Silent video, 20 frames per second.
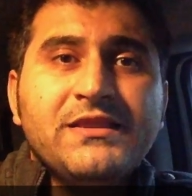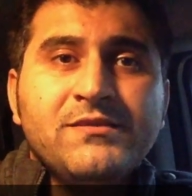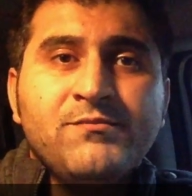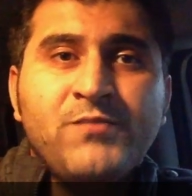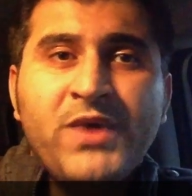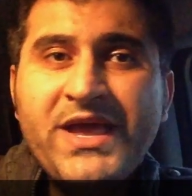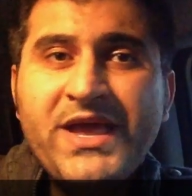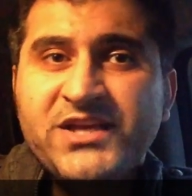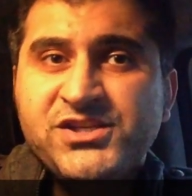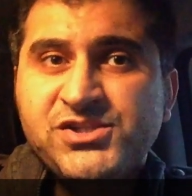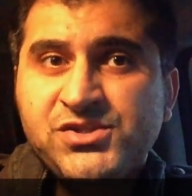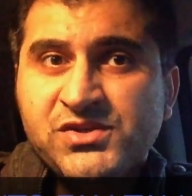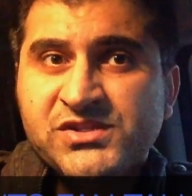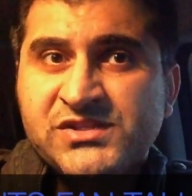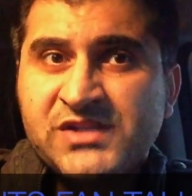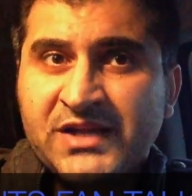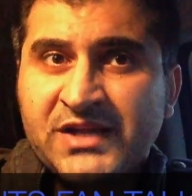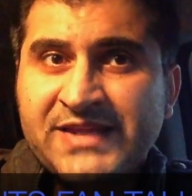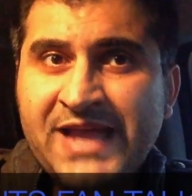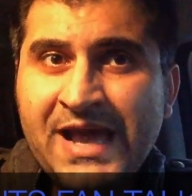My issue
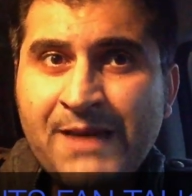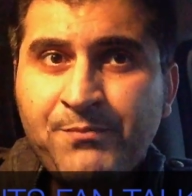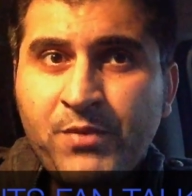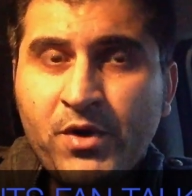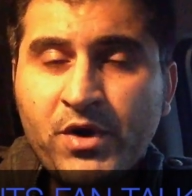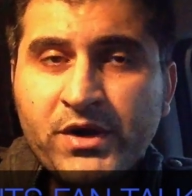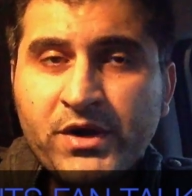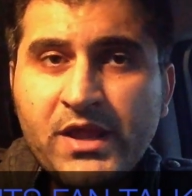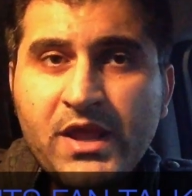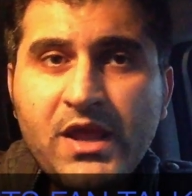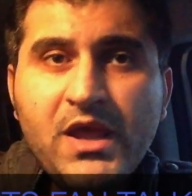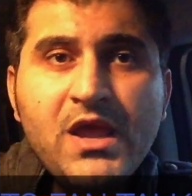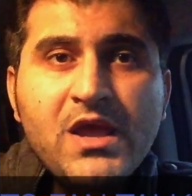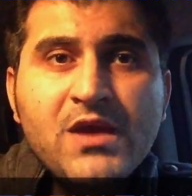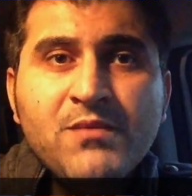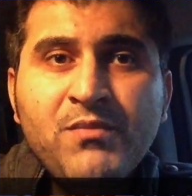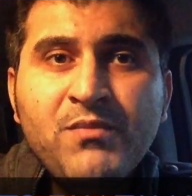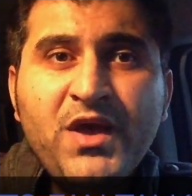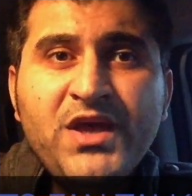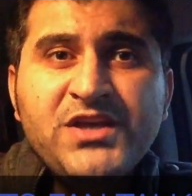is not that part.
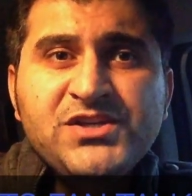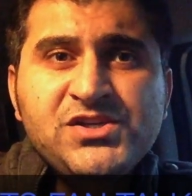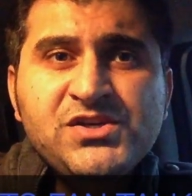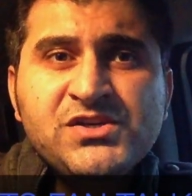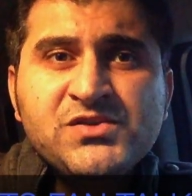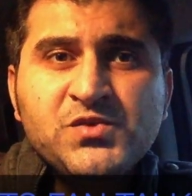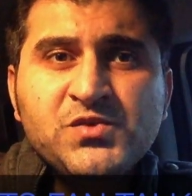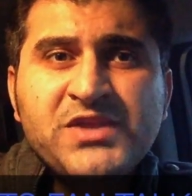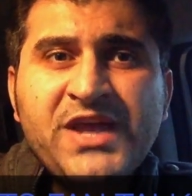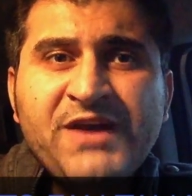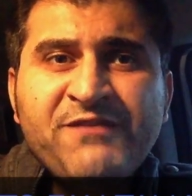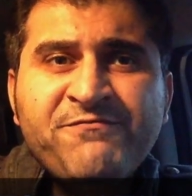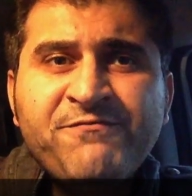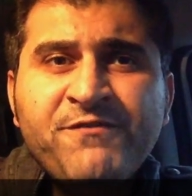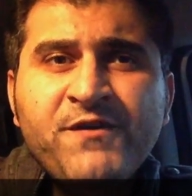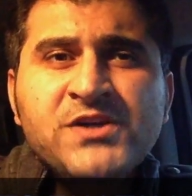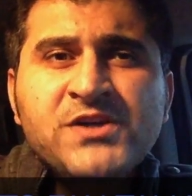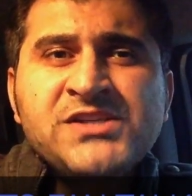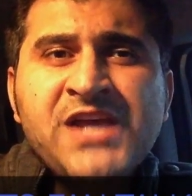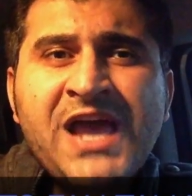My issue is with that
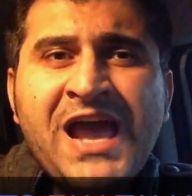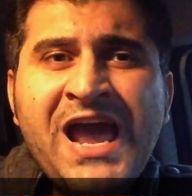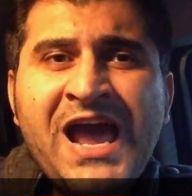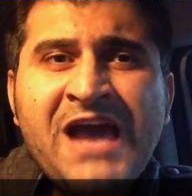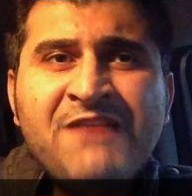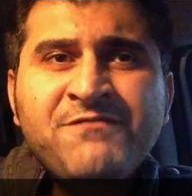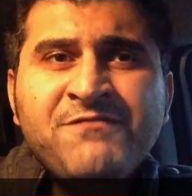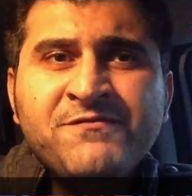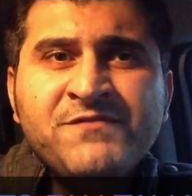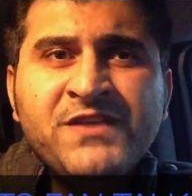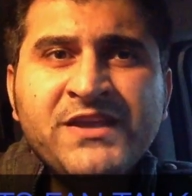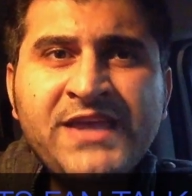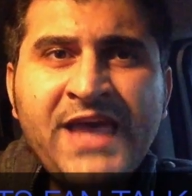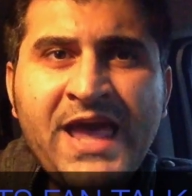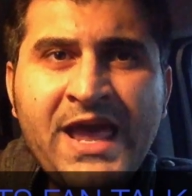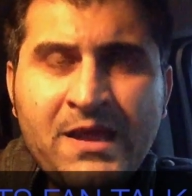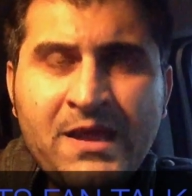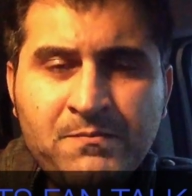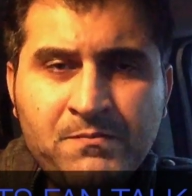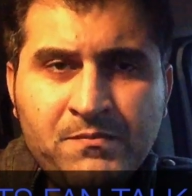first half of the
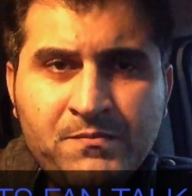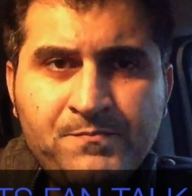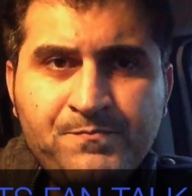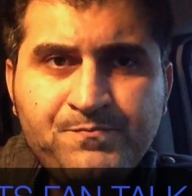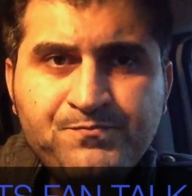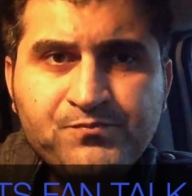game.